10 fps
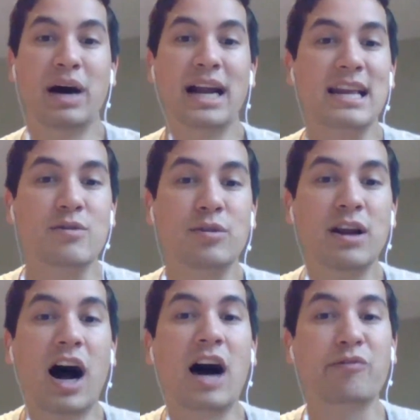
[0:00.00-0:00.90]
but he
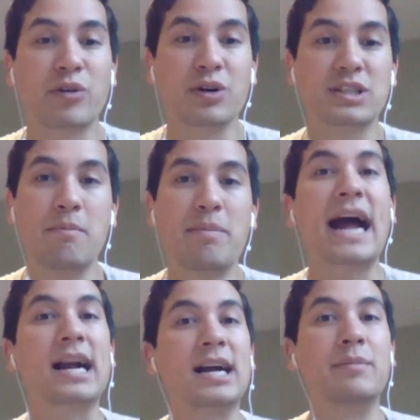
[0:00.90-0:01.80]
would offer some
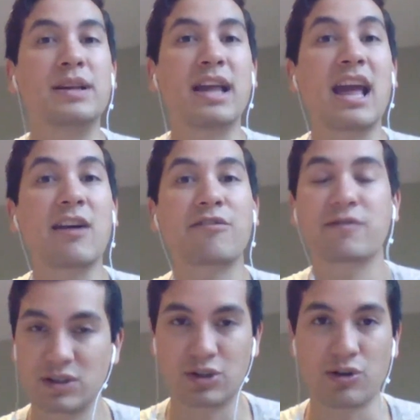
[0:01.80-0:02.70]
backup if
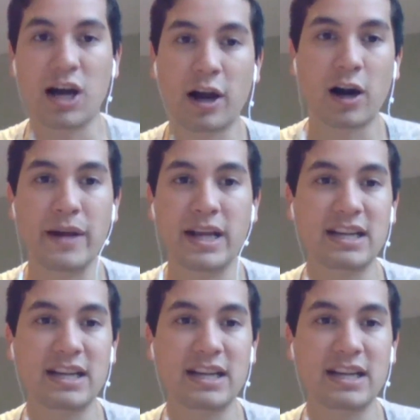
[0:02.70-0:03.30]
Daron Harmon,